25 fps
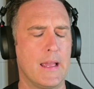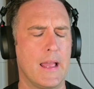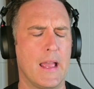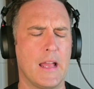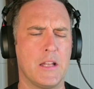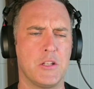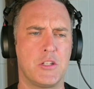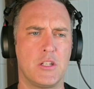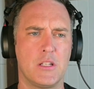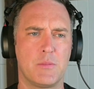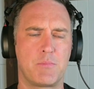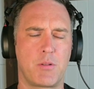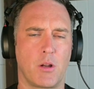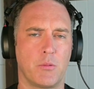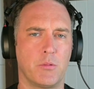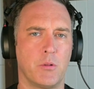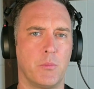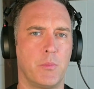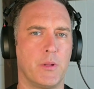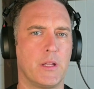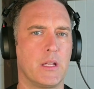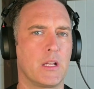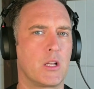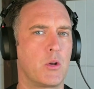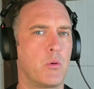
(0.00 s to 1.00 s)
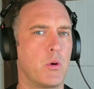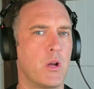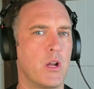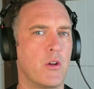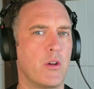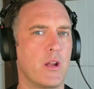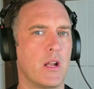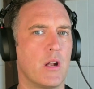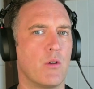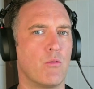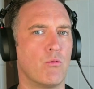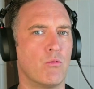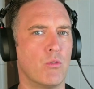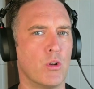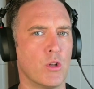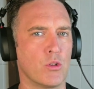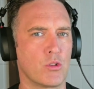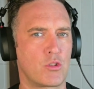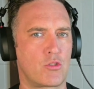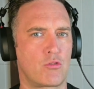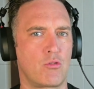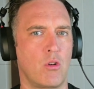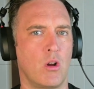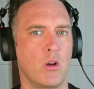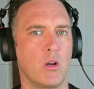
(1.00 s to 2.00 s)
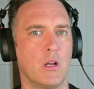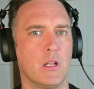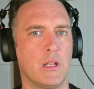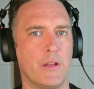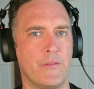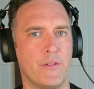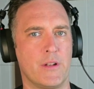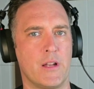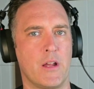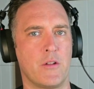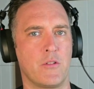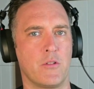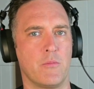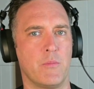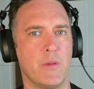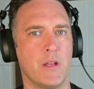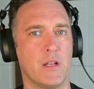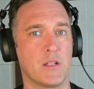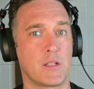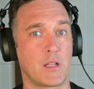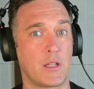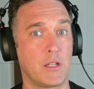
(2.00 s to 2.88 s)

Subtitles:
and she's probably a query at a real strong 1,100 metres.